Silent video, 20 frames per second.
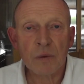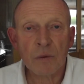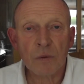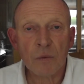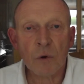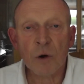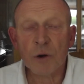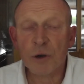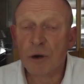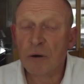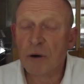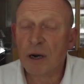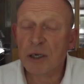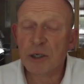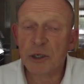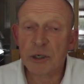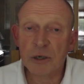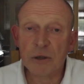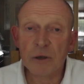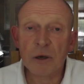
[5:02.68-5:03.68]
What you're
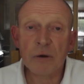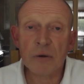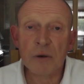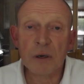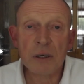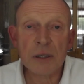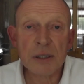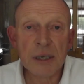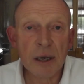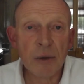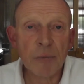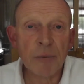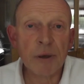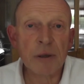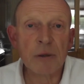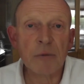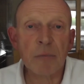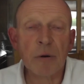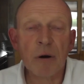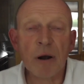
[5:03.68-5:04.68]
actually doing is helping
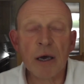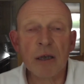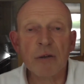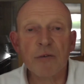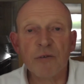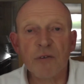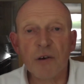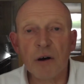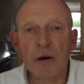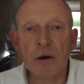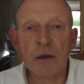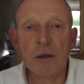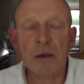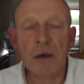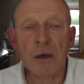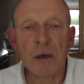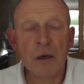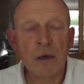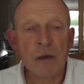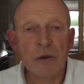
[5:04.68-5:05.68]
the brain find
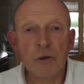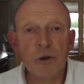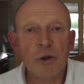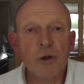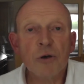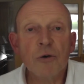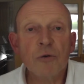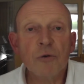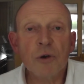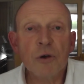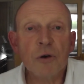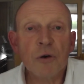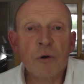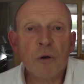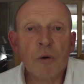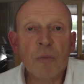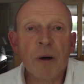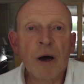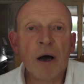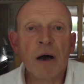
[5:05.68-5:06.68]
new
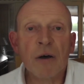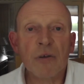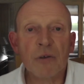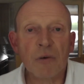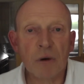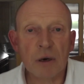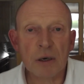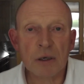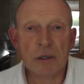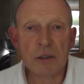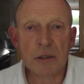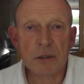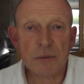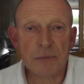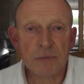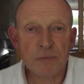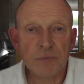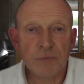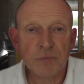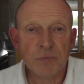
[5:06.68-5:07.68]
neural pathways.
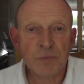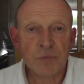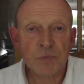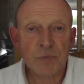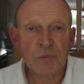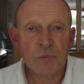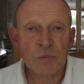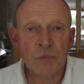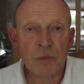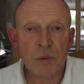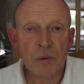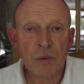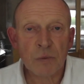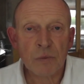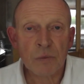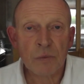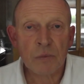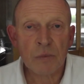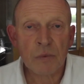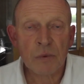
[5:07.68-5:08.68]

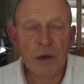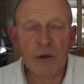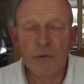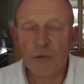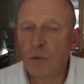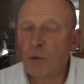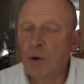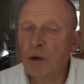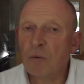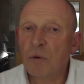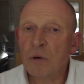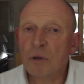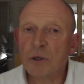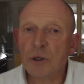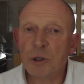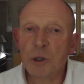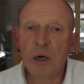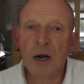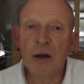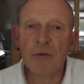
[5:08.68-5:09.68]
If we want to
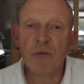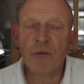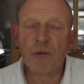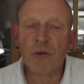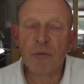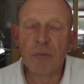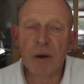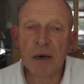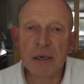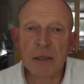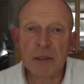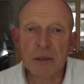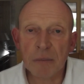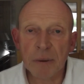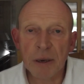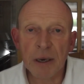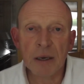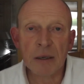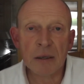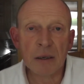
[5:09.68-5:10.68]
travel from A to
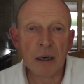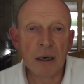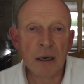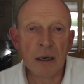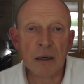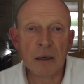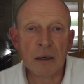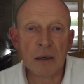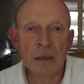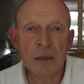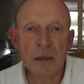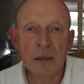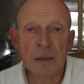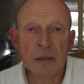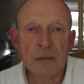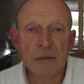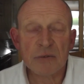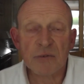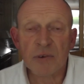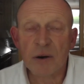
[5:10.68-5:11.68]
B in a car,
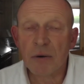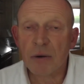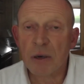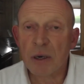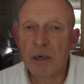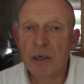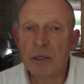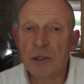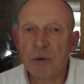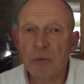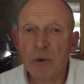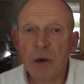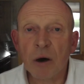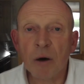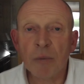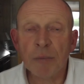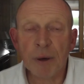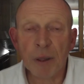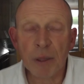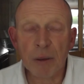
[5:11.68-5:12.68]
it's very easy. We
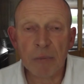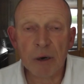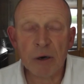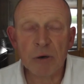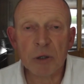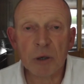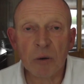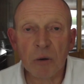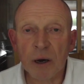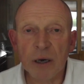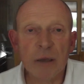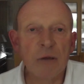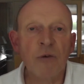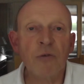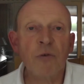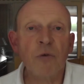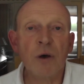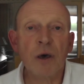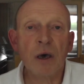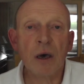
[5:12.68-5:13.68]
hop on the motorway and
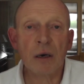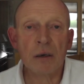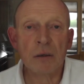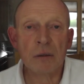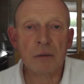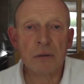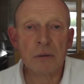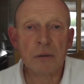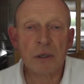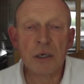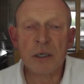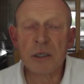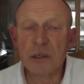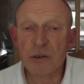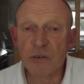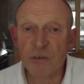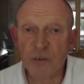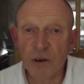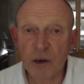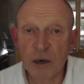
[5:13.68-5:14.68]
off we go. It's the
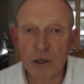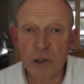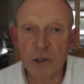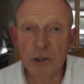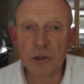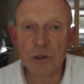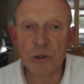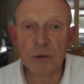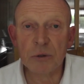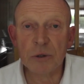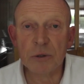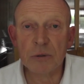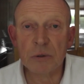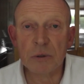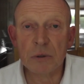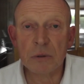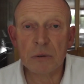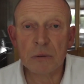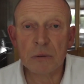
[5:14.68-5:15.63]
fastest route.